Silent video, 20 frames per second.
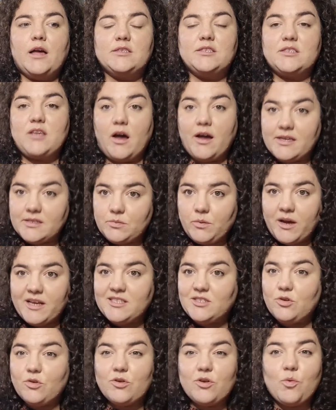
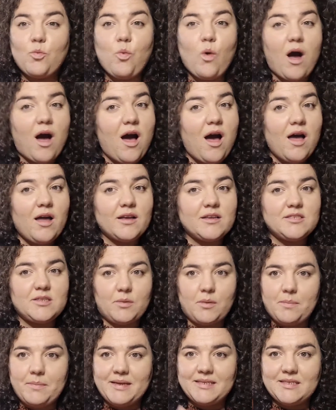size-wise not going to work,
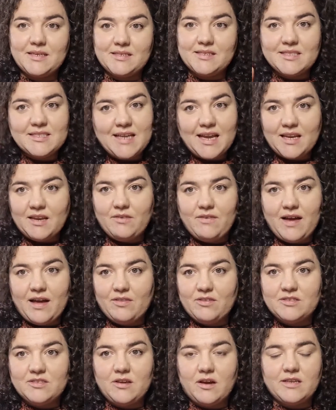so a misunderstanding of
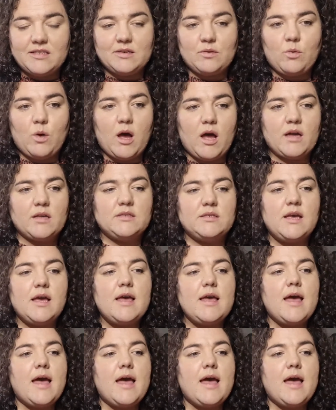how the sizing worked,